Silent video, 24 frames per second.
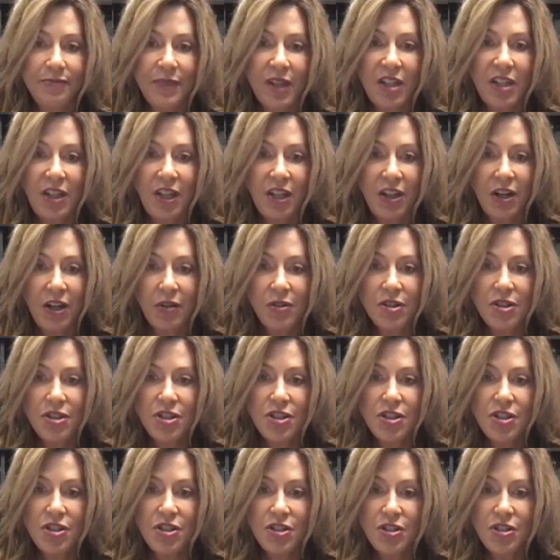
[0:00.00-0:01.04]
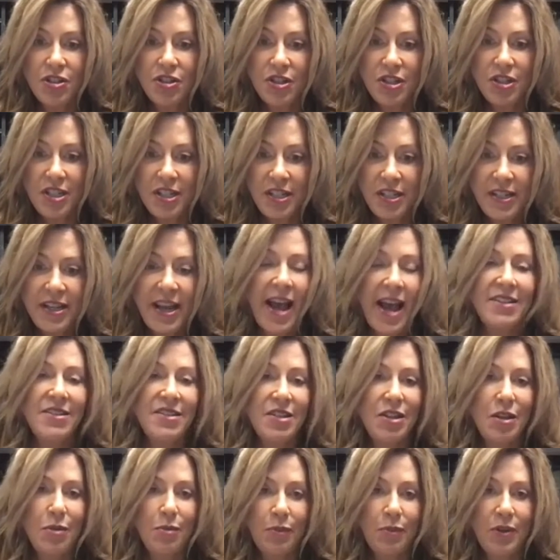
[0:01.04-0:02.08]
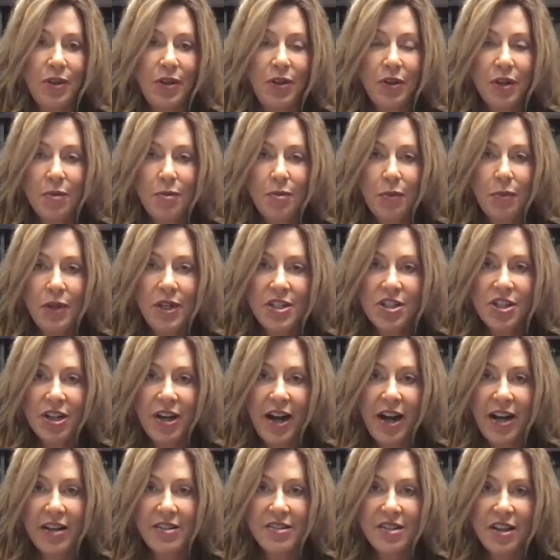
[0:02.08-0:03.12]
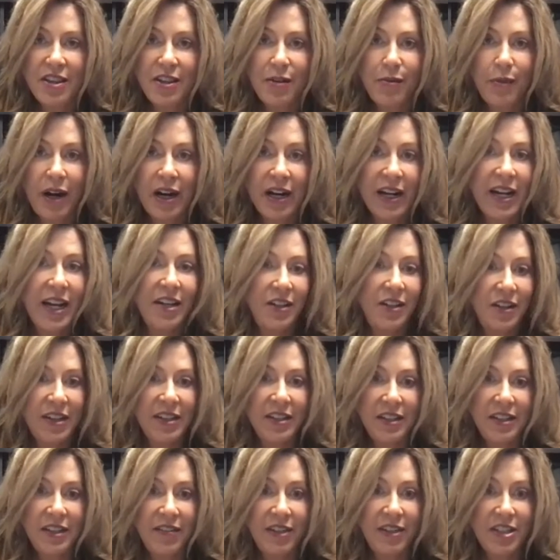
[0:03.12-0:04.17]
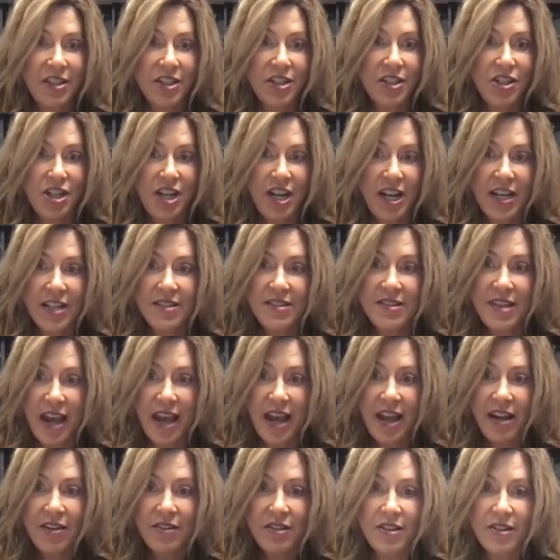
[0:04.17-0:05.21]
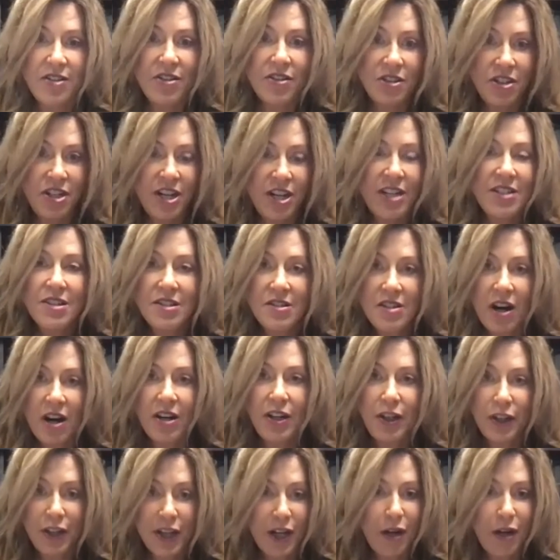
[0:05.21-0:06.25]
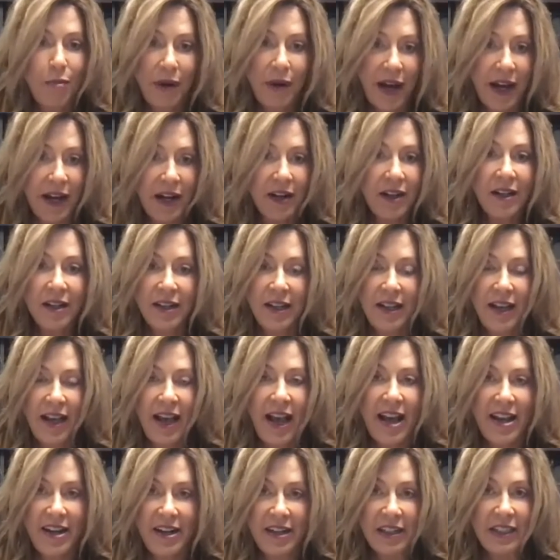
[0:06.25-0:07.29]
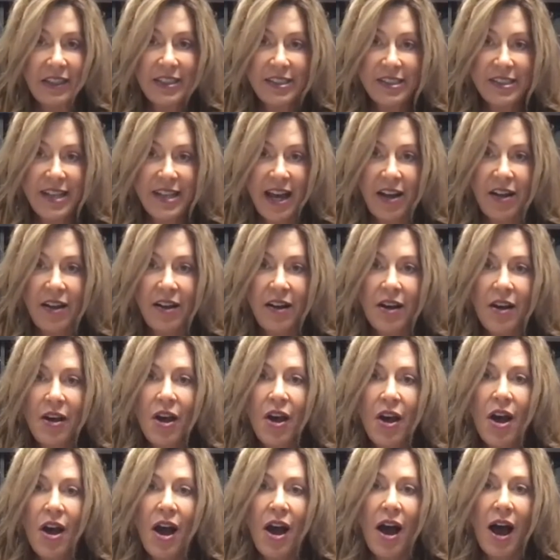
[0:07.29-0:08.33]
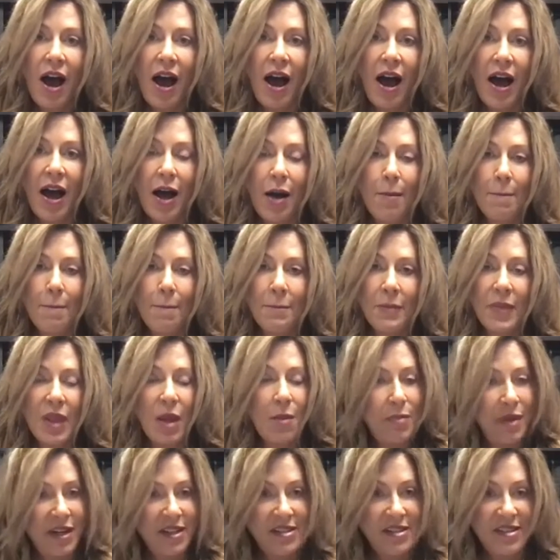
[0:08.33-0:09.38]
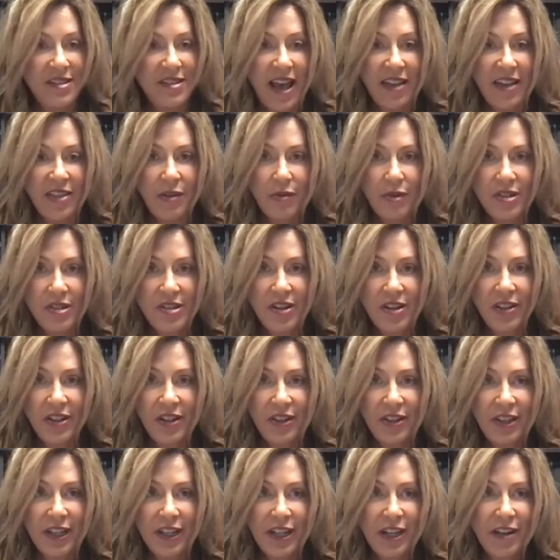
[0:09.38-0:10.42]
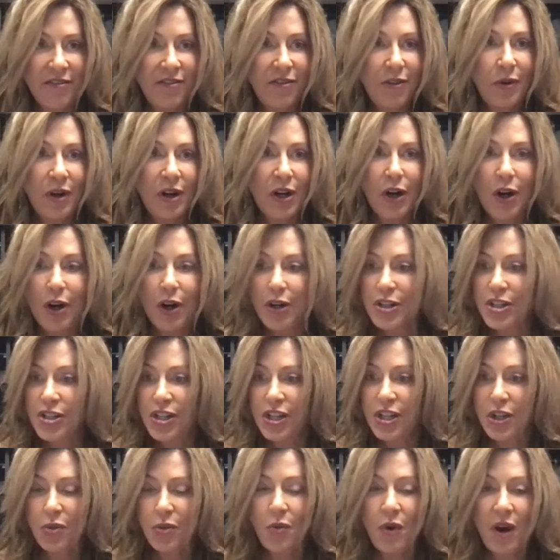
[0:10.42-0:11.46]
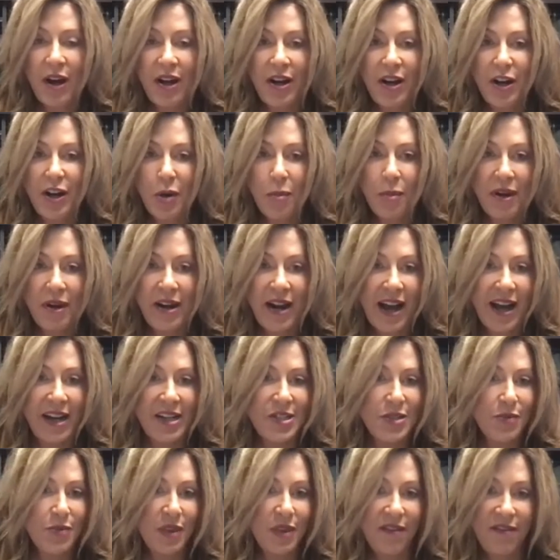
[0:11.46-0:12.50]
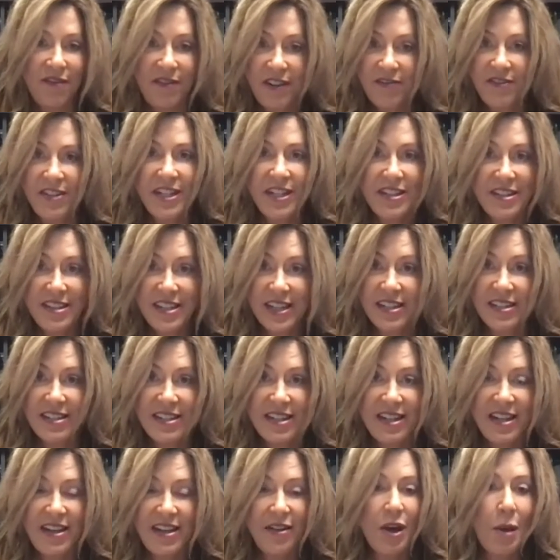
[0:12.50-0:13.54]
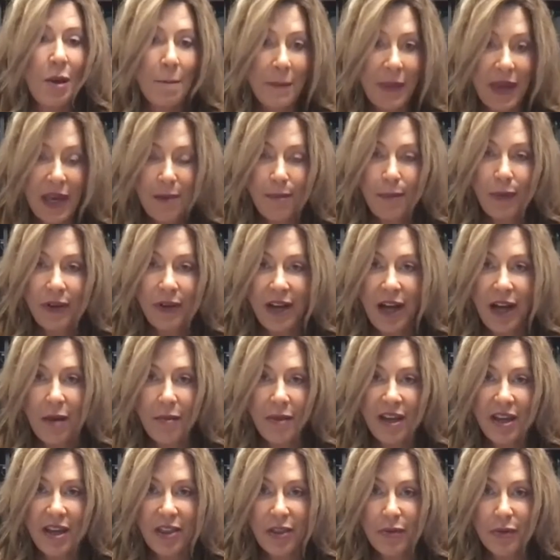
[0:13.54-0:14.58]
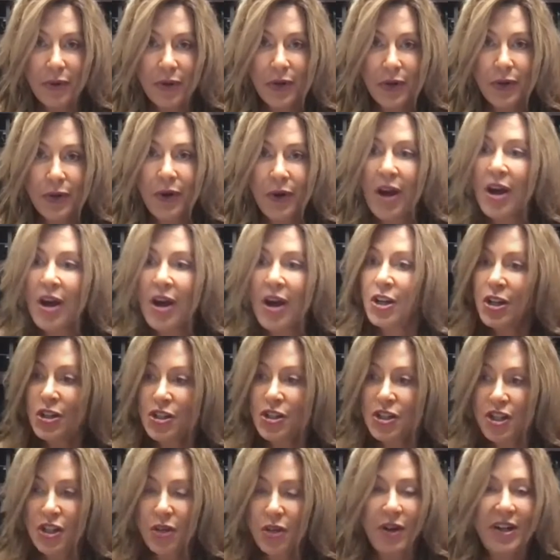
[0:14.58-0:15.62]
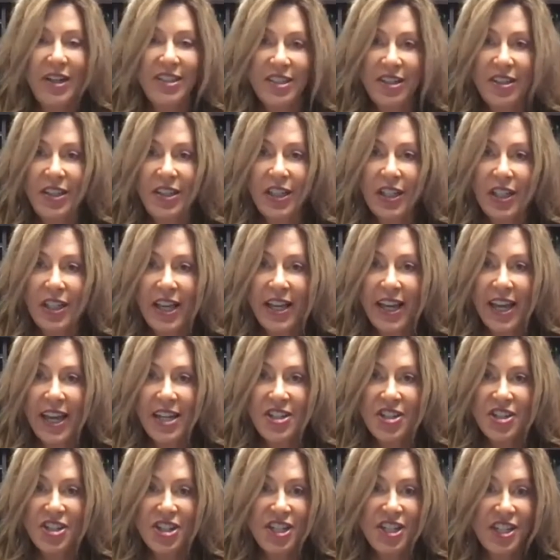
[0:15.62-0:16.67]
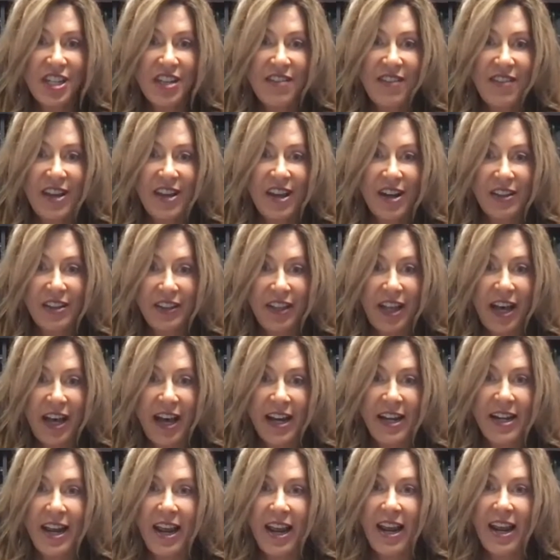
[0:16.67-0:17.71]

You know, yes, you can put your house on the market, you can leave it to chance, and chances are you'll get a buyer and it'll sell. But is that the result you're looking for? Or do you want an open house with 50, 60 people coming through? Do you want it to look like HGTV online?